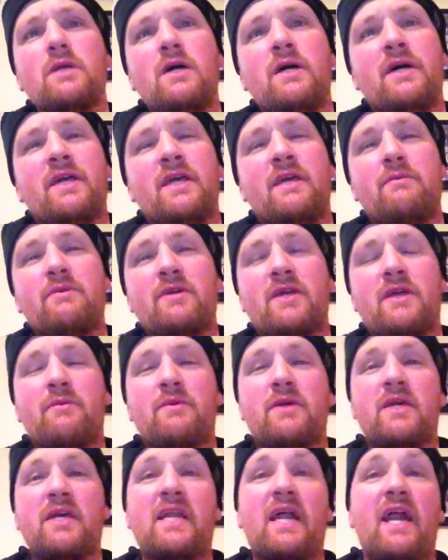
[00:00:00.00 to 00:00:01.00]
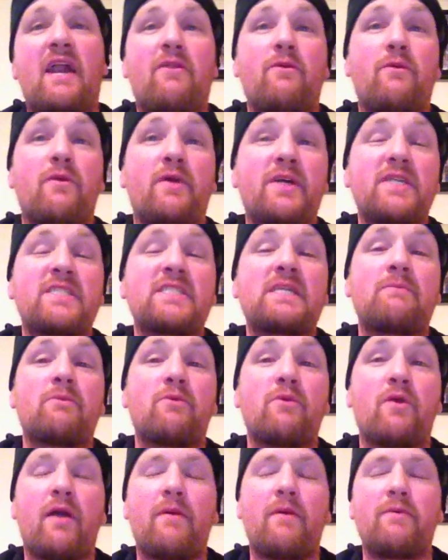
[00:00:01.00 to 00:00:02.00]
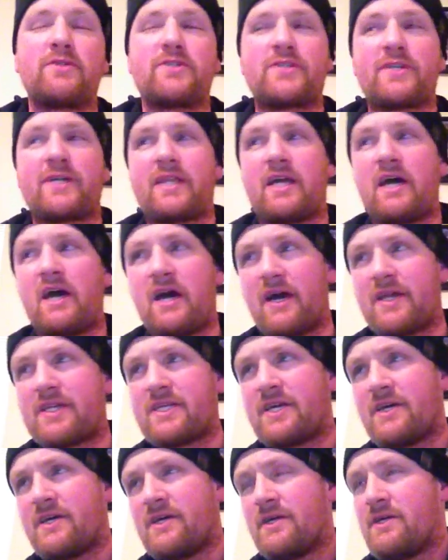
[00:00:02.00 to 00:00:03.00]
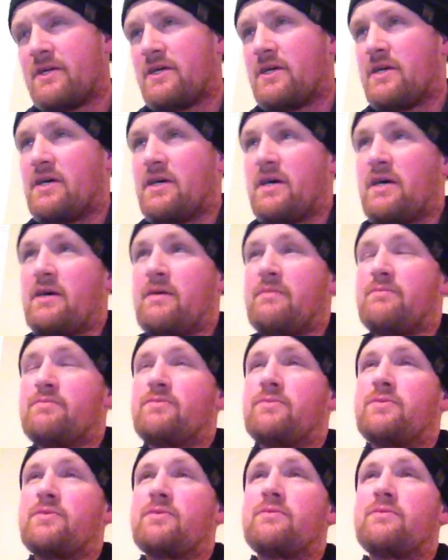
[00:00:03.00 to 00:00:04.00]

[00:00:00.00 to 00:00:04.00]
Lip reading: he would get out of the ring. Summer Rae was looking hot, and